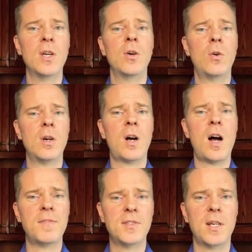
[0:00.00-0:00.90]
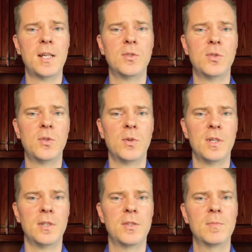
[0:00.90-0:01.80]
or off-site
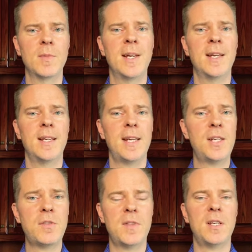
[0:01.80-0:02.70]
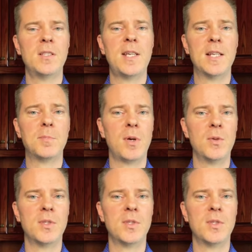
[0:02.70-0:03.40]
storage. Each of these has pros and